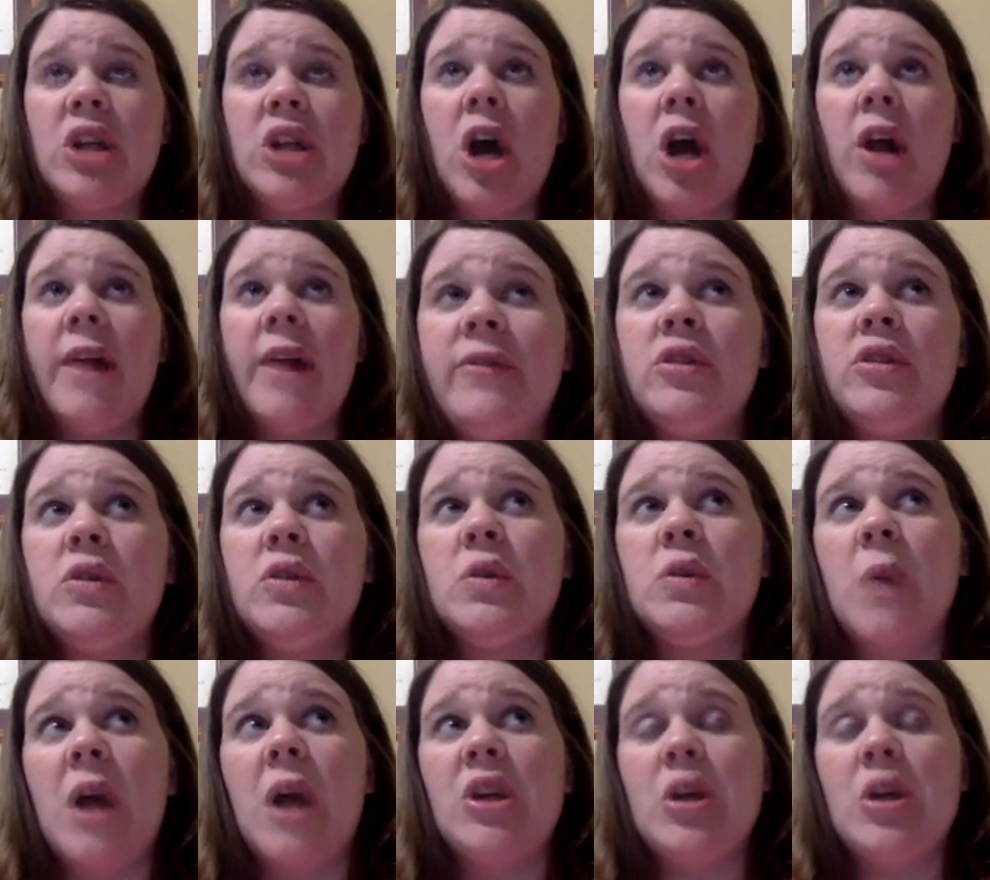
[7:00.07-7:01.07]
All I do is
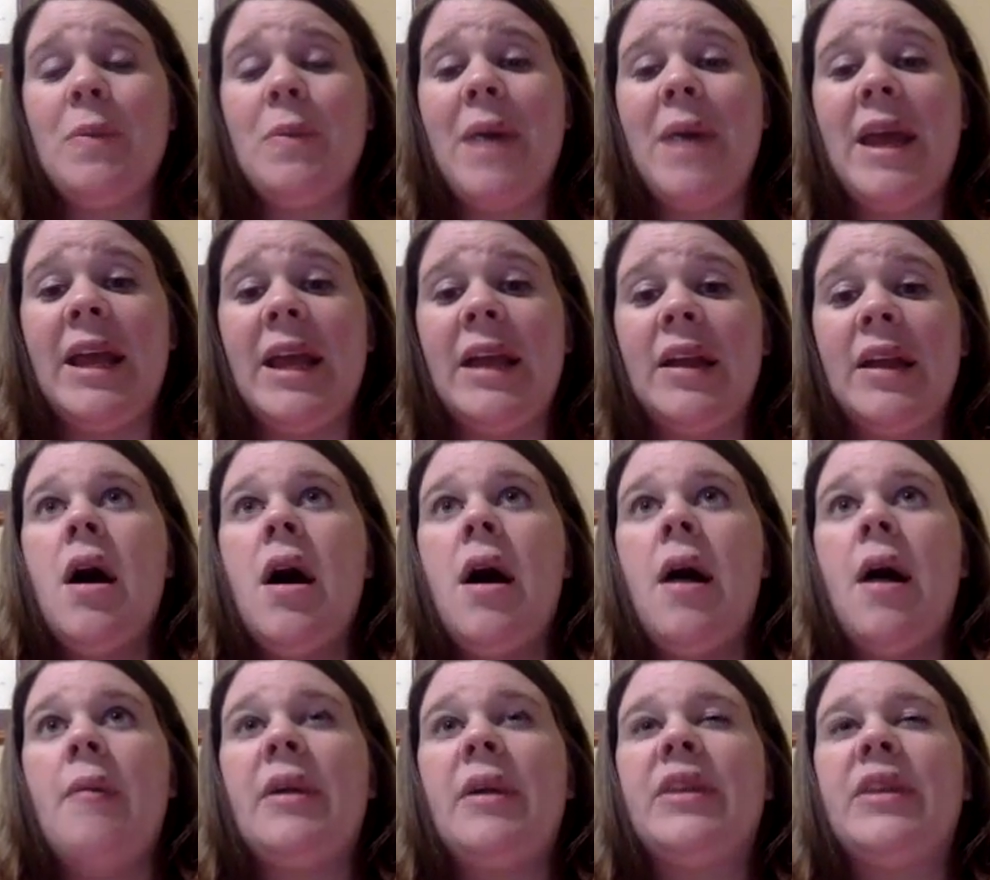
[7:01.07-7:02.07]
wash her bedding,
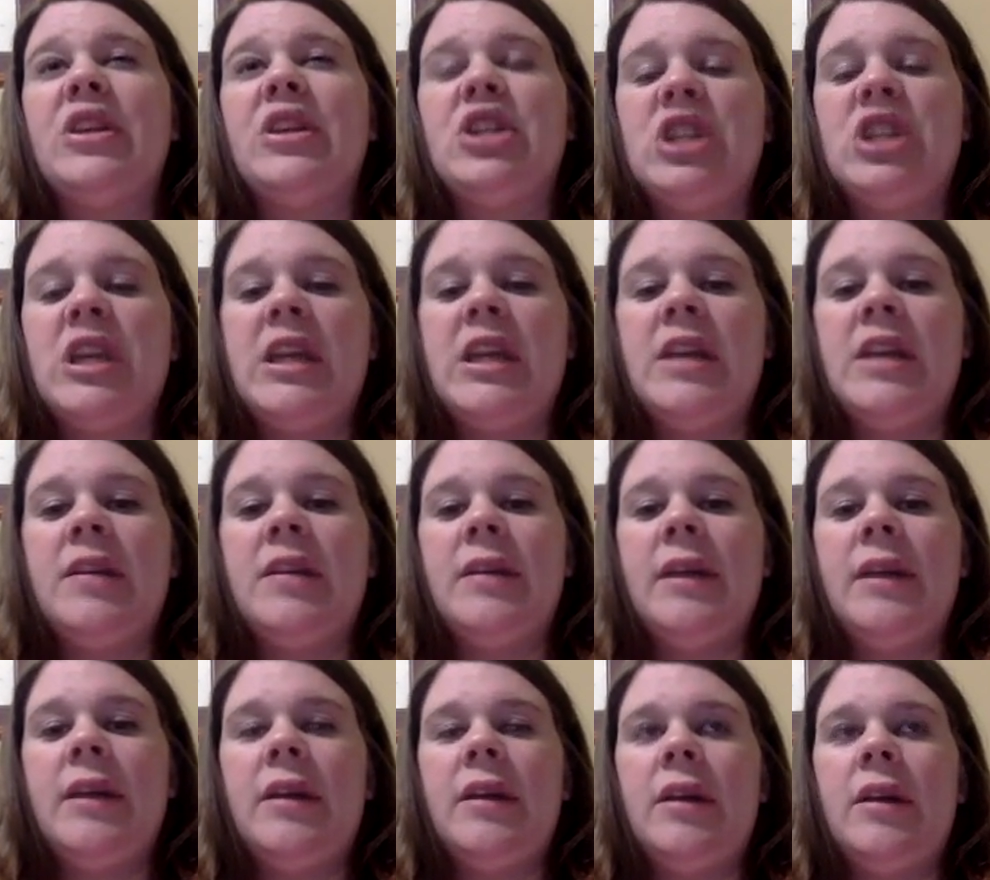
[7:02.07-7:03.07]
like the sheet
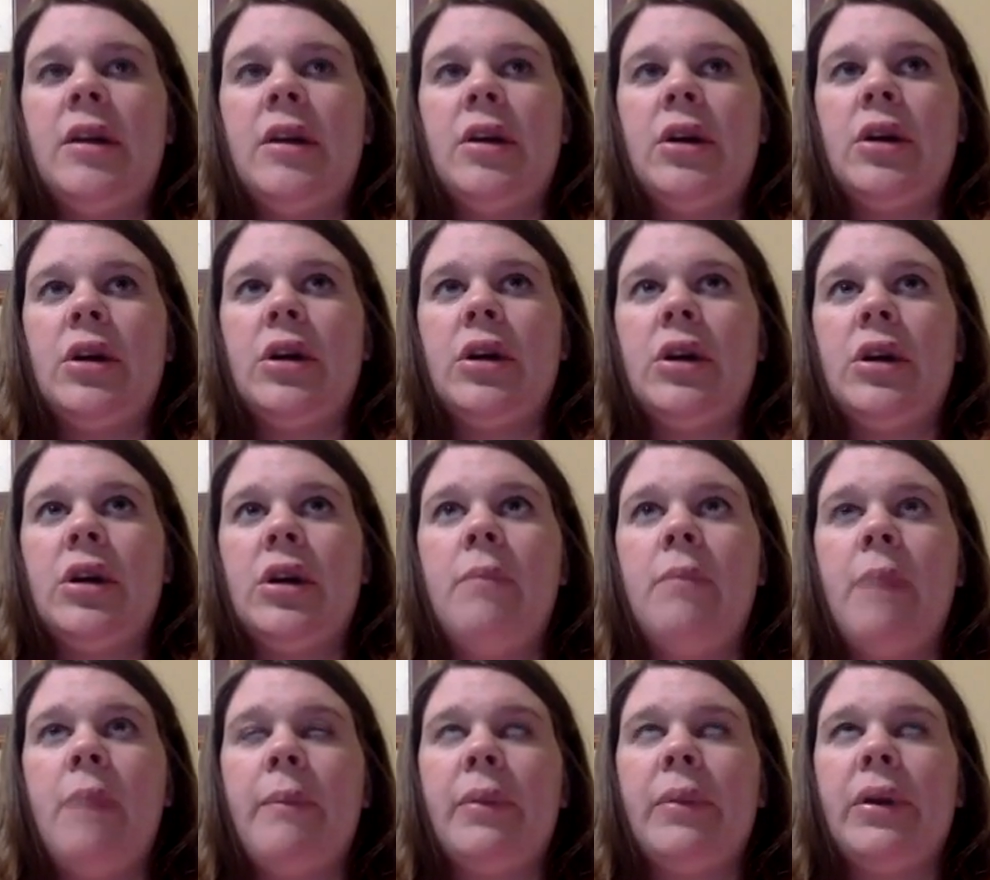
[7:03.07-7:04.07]
and her
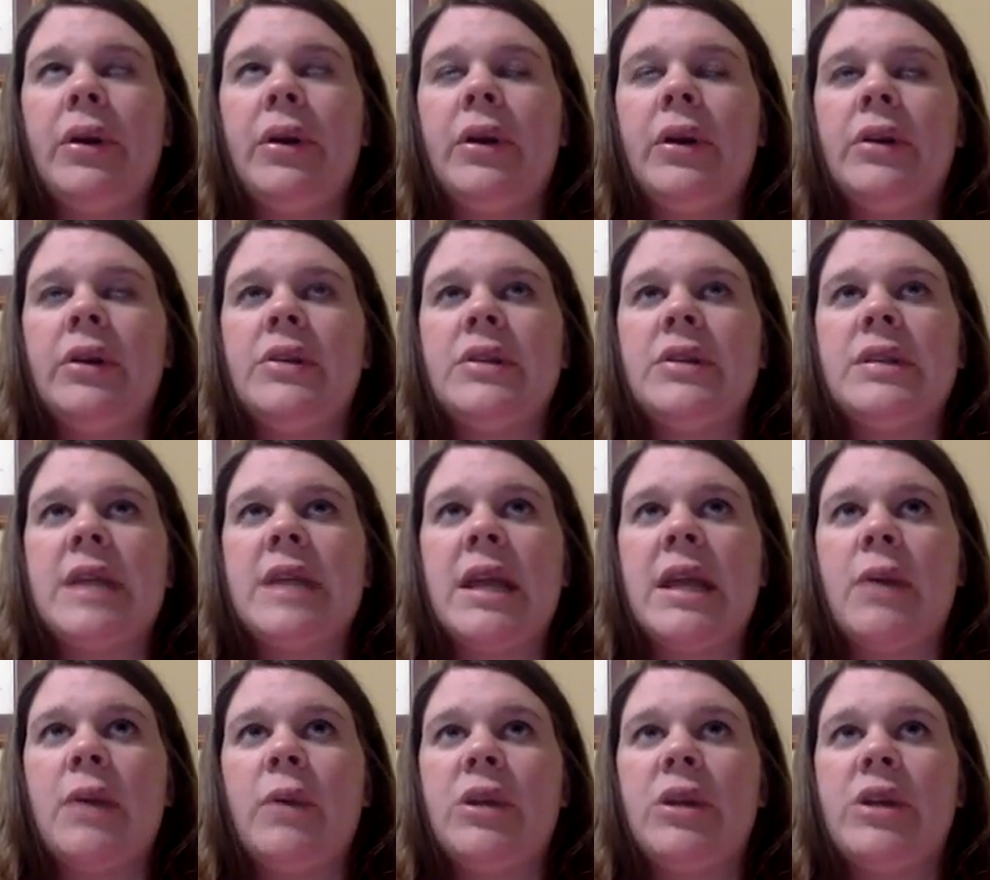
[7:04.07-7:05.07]
bumpers,
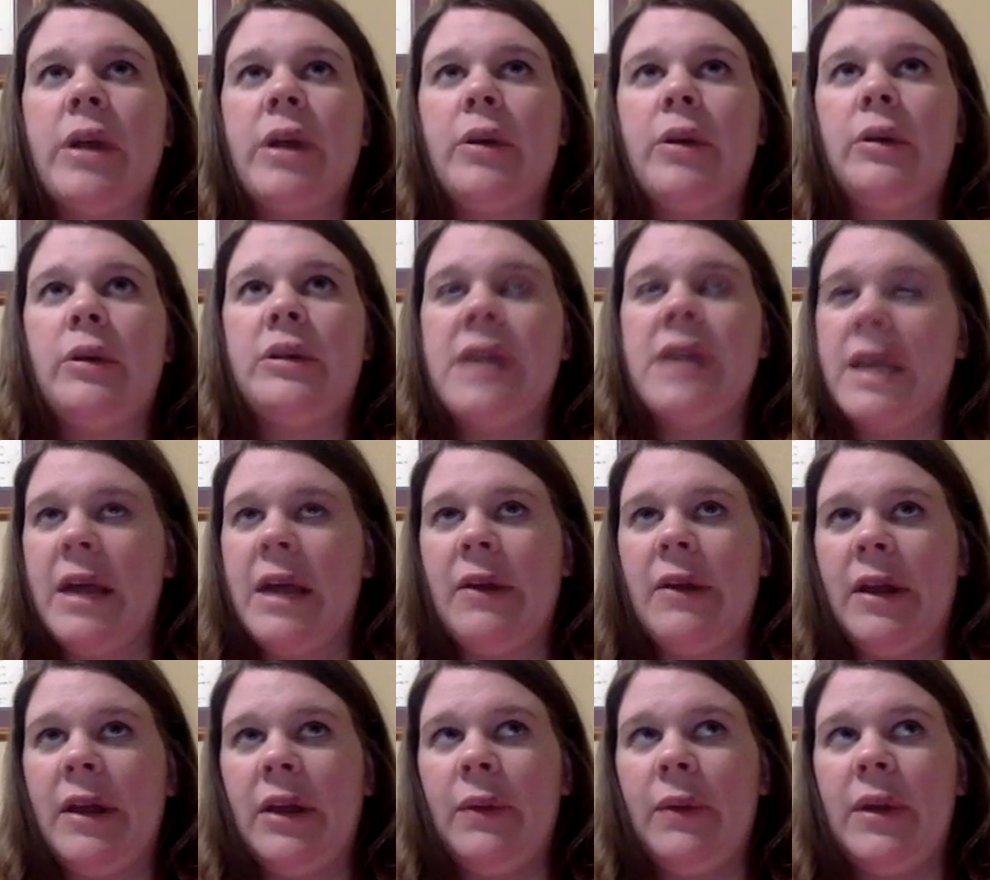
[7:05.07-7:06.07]
which I will take out
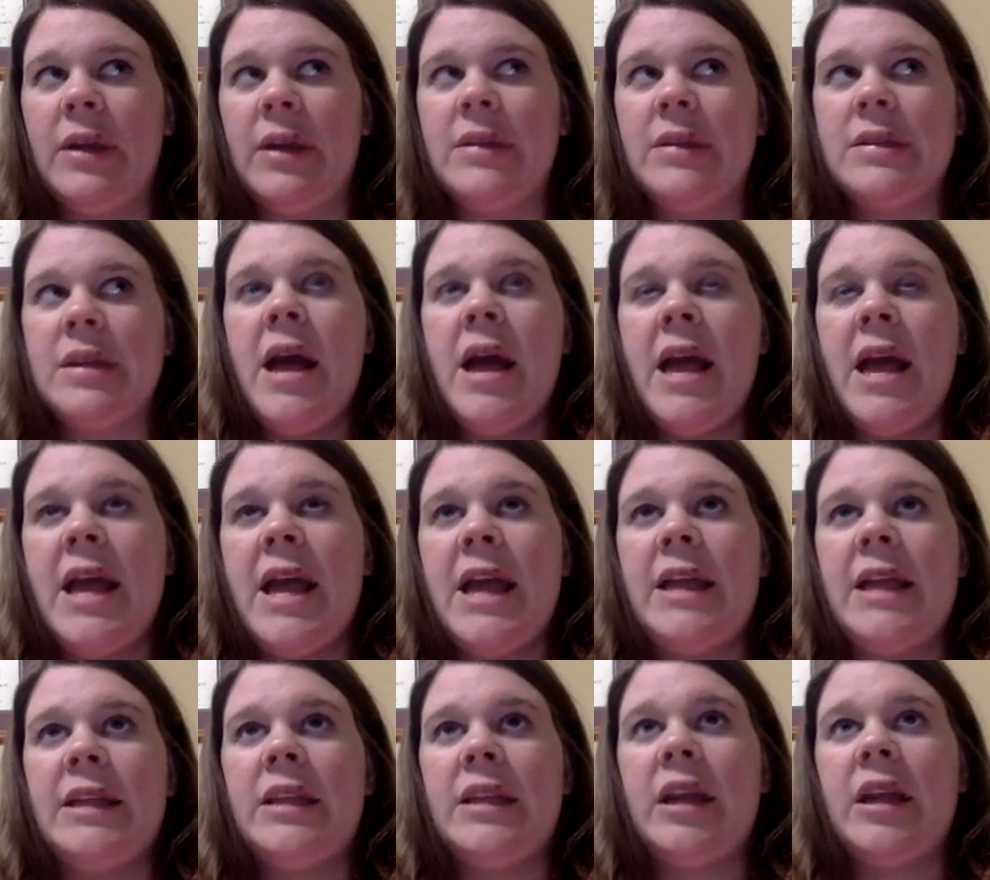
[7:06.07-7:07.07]
anyways,
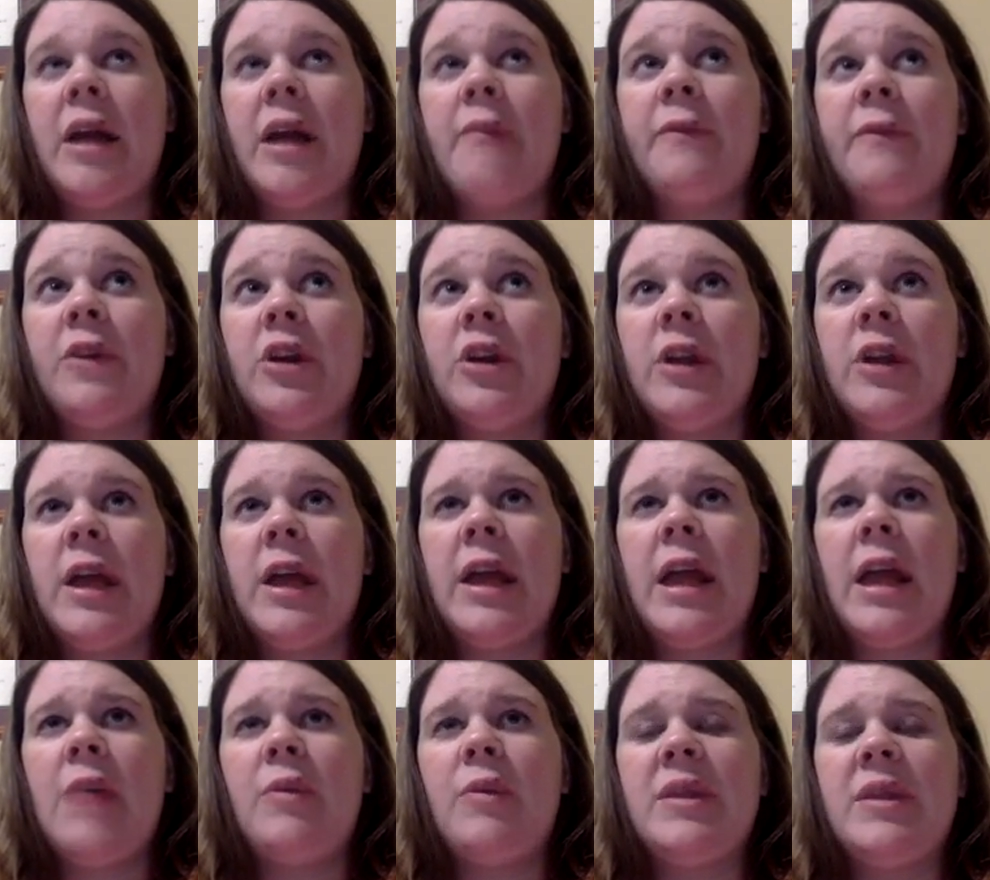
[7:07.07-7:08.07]
and the comforter that
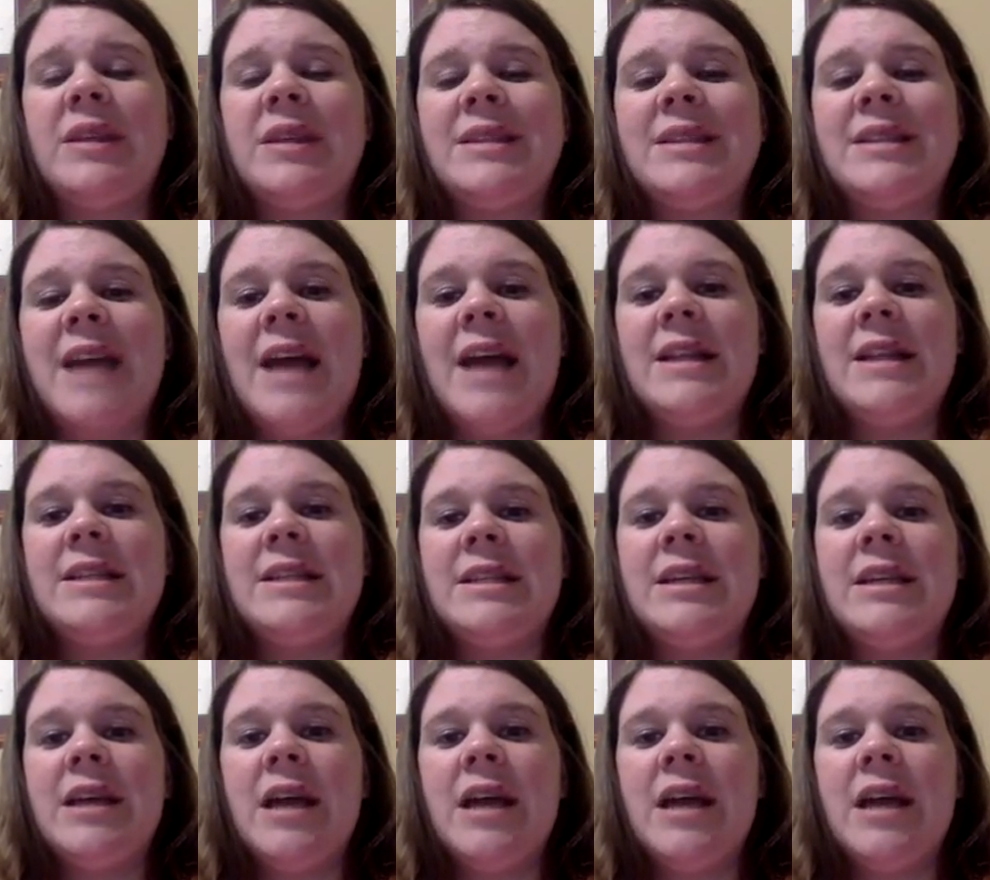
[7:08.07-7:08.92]
came with the set